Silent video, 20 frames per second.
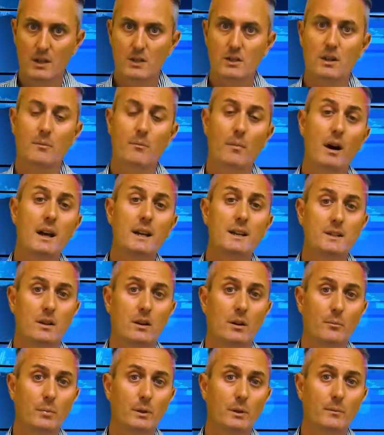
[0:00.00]
So in my
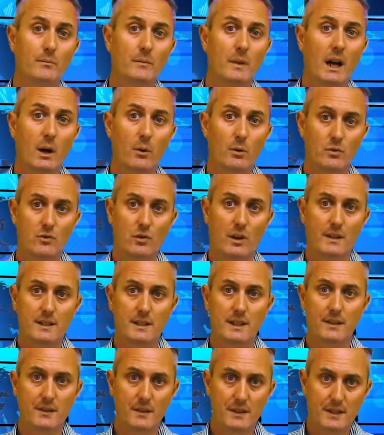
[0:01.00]
example, I would
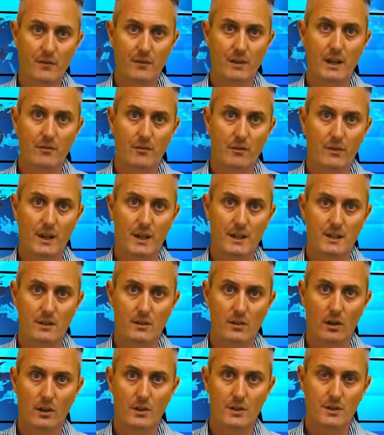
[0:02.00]
translate the
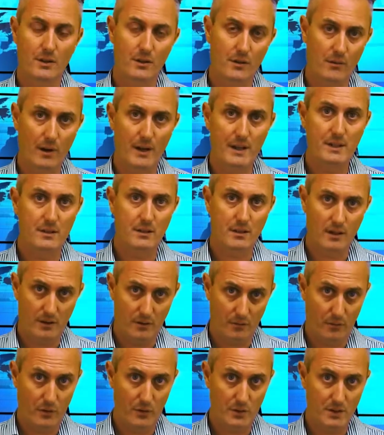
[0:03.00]
$700,000 on the rate at
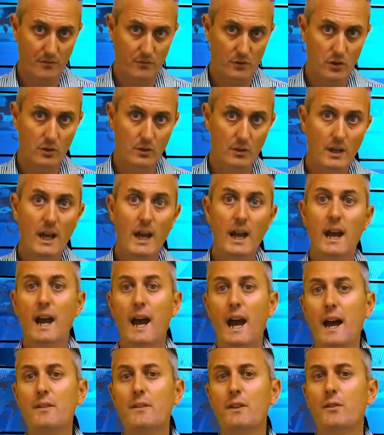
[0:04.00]
the 1st of June
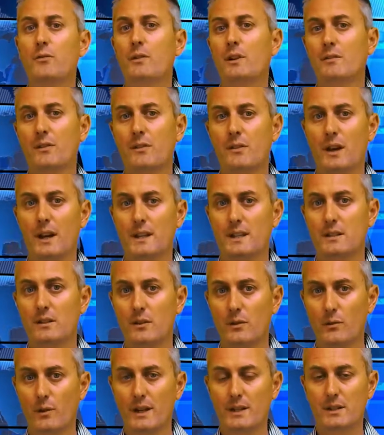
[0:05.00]
and the $300,000
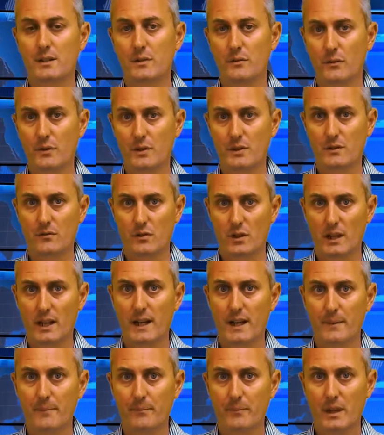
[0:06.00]
on the rate on the 1st of
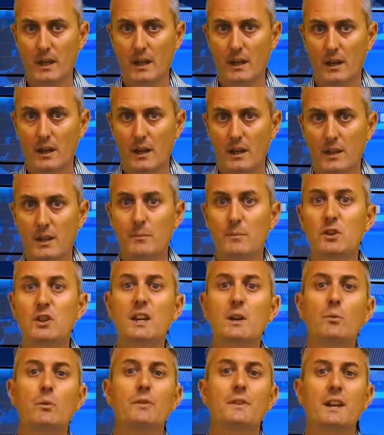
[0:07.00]
July. The
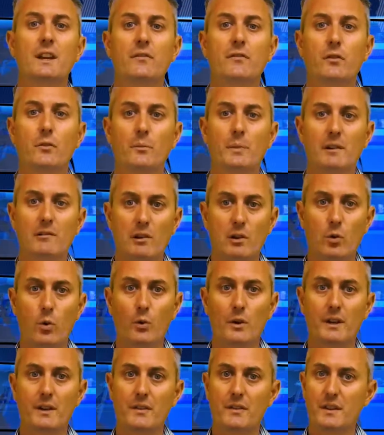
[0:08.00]
machine would therefore be
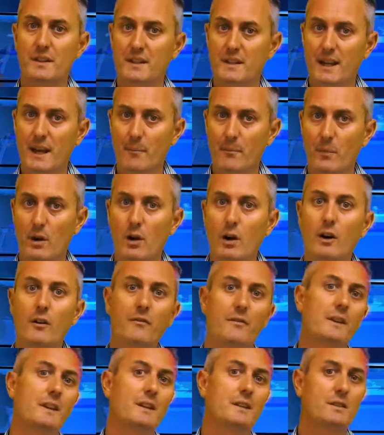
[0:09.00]
recorded at the sum
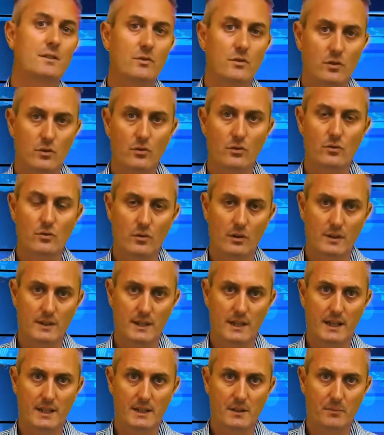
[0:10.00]
of these two
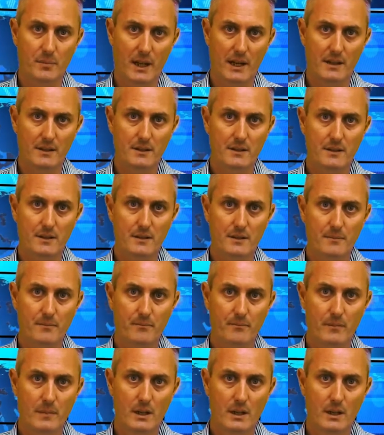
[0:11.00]
translated balances.